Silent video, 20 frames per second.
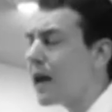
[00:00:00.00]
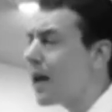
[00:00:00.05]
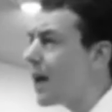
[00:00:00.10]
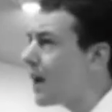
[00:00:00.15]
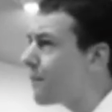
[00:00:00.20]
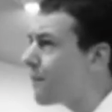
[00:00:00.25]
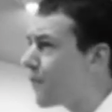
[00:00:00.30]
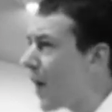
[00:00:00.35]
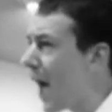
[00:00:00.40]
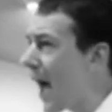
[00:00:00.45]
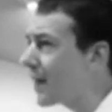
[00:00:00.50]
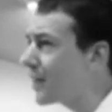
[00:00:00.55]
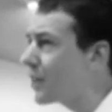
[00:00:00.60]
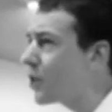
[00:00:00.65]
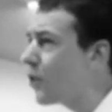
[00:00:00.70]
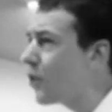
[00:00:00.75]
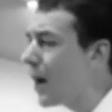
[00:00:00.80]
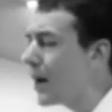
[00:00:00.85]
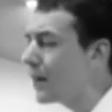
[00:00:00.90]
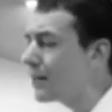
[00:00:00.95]

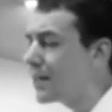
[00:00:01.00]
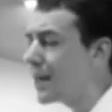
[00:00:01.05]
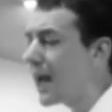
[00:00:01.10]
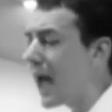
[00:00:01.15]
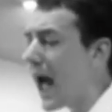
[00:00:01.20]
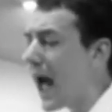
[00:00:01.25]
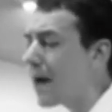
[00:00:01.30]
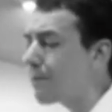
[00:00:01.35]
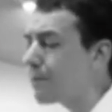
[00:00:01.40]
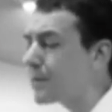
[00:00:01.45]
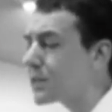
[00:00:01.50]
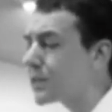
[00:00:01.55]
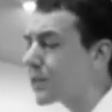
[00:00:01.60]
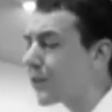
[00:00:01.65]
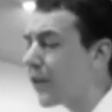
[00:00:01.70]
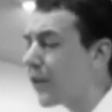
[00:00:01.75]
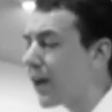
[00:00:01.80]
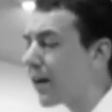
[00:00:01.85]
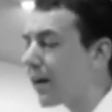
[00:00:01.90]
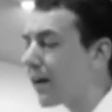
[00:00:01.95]
evacuate the
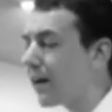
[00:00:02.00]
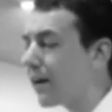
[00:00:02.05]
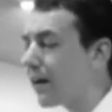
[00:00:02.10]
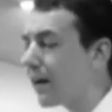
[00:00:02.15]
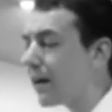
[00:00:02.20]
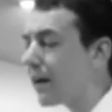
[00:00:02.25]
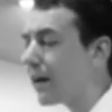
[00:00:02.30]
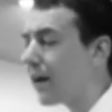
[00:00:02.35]
atmosphere,